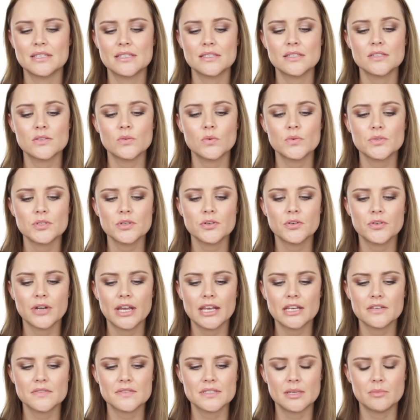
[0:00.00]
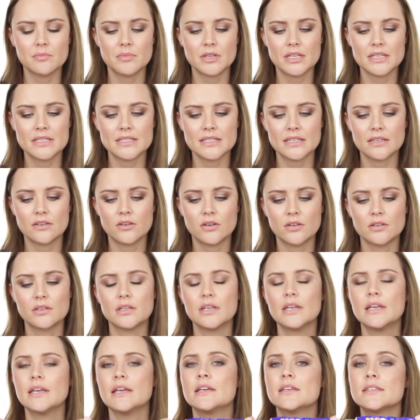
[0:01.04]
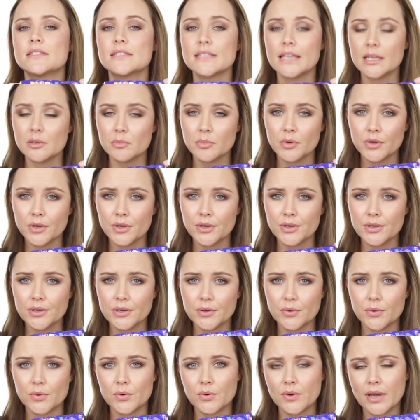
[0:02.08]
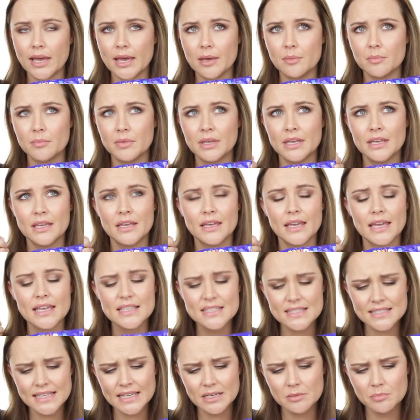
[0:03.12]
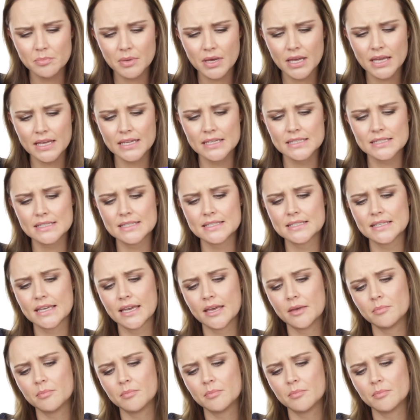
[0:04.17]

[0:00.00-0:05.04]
This is also great if somebody's got sunburn or insect bites.